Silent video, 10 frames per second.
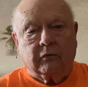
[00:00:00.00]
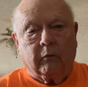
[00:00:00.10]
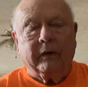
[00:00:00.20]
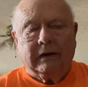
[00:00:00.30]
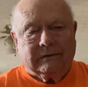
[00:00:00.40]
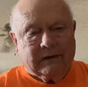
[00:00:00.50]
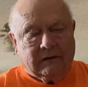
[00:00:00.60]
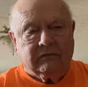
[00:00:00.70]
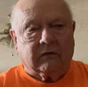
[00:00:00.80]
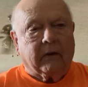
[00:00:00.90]
We had
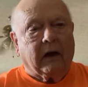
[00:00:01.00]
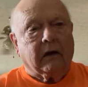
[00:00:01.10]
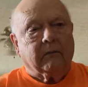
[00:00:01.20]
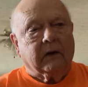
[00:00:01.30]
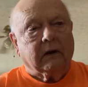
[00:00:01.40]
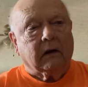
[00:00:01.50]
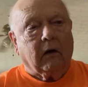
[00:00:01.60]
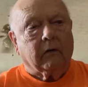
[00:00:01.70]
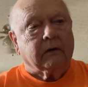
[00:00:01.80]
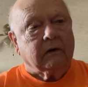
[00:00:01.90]
teased about it, but he
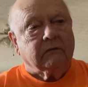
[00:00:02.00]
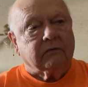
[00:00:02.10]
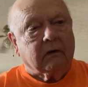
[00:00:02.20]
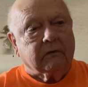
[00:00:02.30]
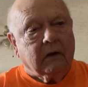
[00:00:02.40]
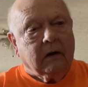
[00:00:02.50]
called and he said,